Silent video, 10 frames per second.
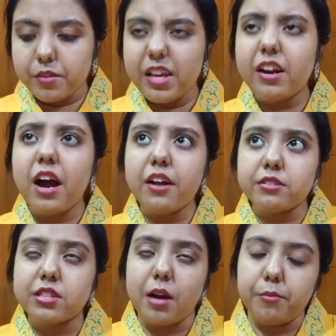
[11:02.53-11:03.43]
There are
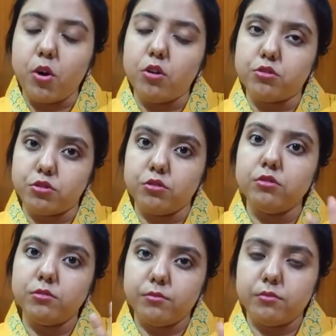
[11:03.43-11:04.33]
some
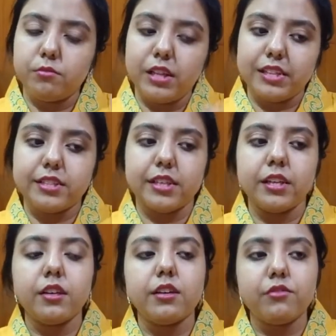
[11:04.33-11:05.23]
also, let's
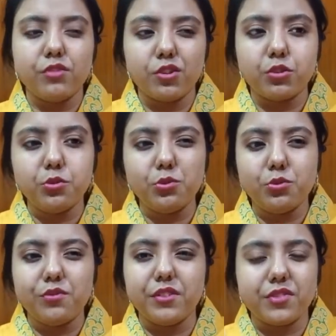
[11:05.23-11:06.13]
say, for
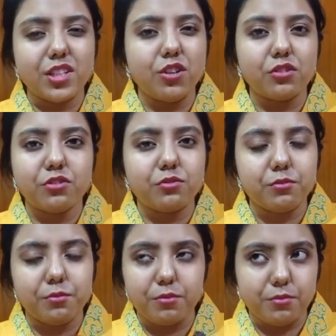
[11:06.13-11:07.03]
$250 or
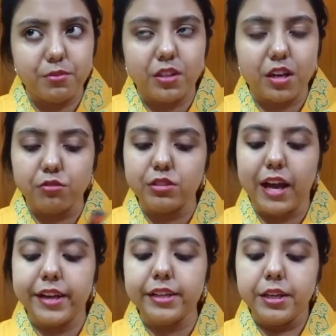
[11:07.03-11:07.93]
around
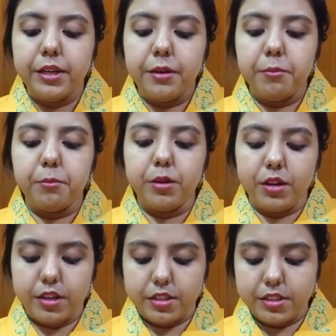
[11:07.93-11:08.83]
that.
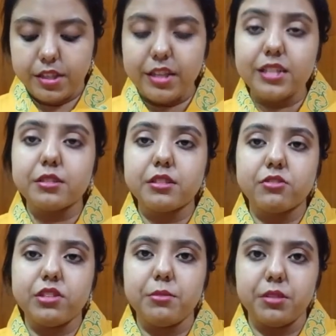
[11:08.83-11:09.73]
But these
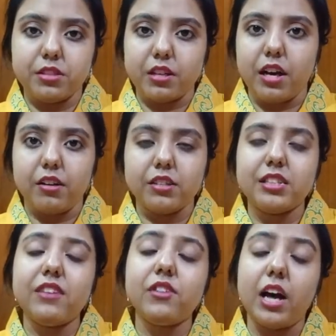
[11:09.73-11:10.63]
three mascaras,
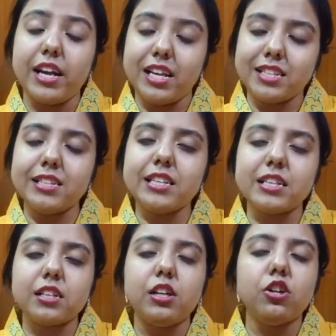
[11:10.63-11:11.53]
they have, Essence
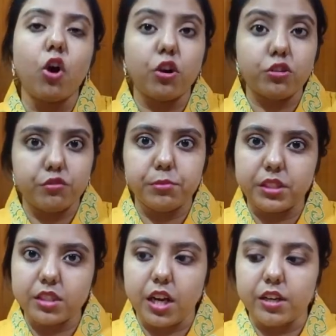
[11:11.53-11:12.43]
has a lot of
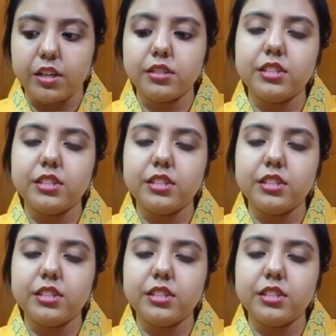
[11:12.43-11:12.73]
mascaras.